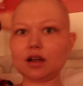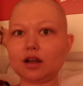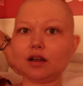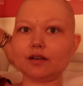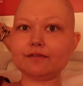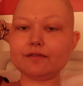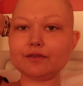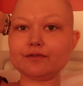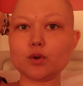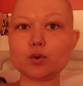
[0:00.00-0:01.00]
of
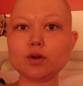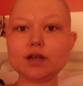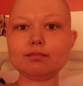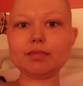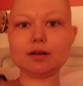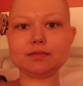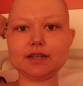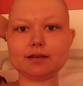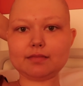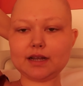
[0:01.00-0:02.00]
food
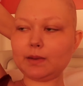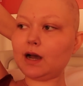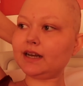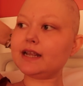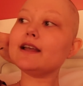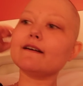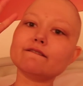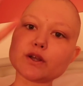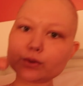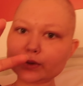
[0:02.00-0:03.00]
pumped in my body.
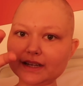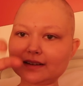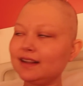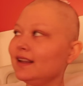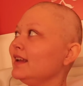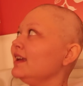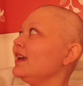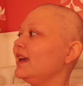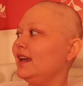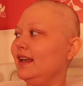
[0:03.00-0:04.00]

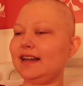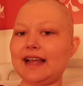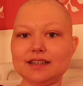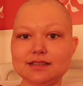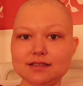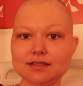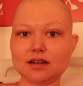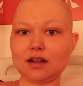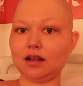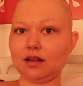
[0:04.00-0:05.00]
It has
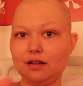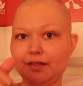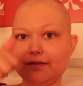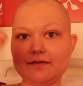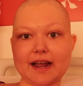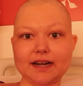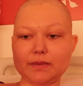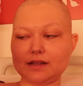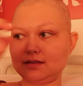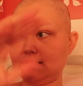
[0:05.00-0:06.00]
all the
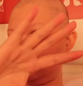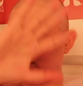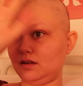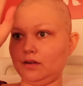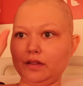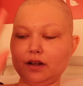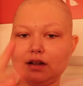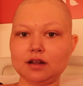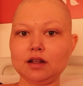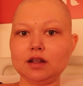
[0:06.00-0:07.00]
vitamins and all
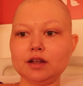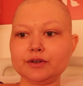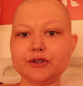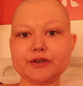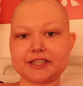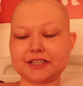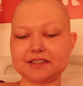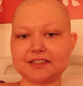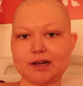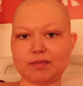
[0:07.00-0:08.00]
the
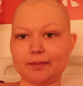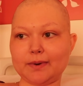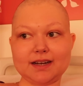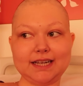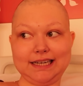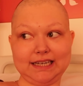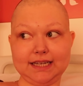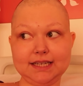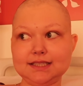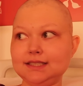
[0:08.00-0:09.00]
nutritions that my body
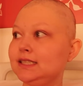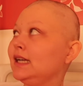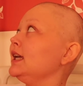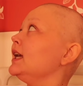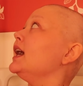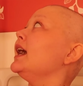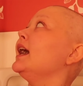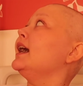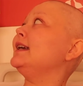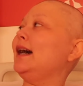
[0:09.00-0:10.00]
needs,
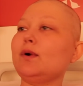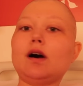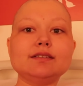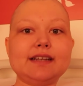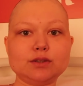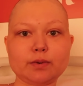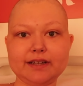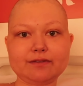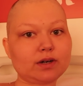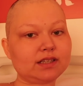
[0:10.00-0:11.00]
and I'm on that
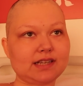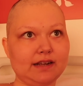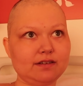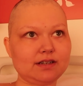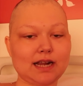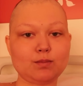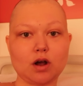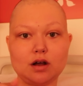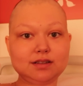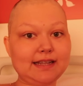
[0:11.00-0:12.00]
24/7. I'm
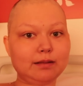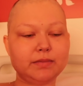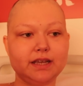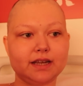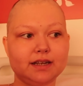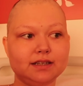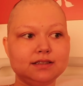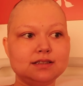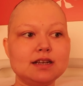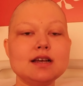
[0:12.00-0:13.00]
on that
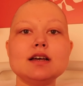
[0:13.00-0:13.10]
because